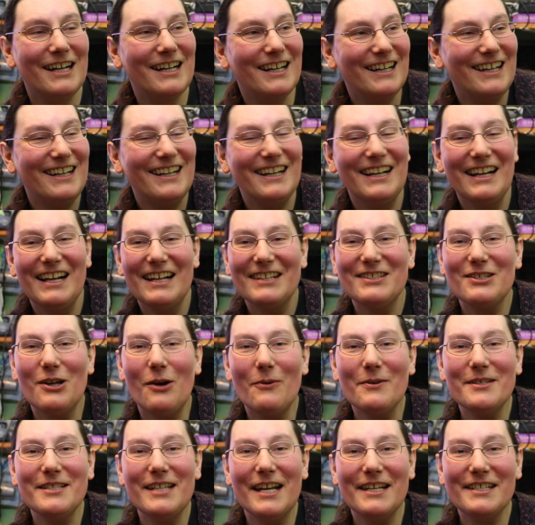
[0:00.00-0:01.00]
It's
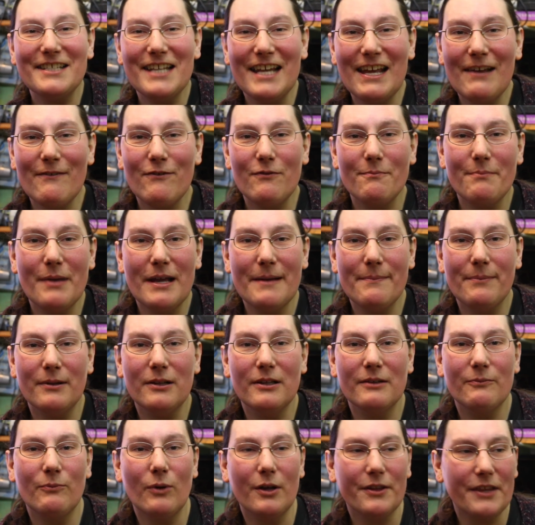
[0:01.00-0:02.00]
always nice to hear from
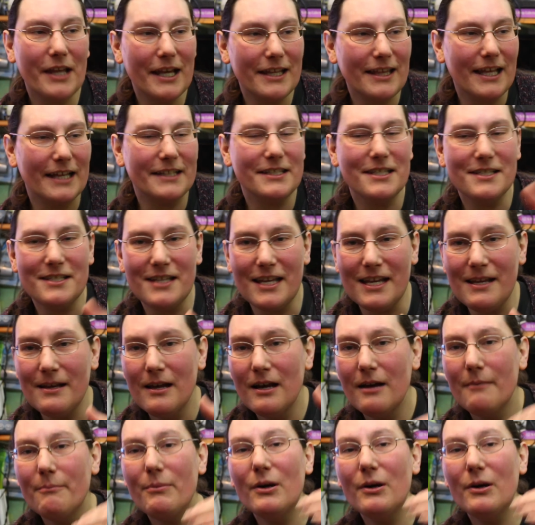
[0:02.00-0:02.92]
people and what they'd like to see.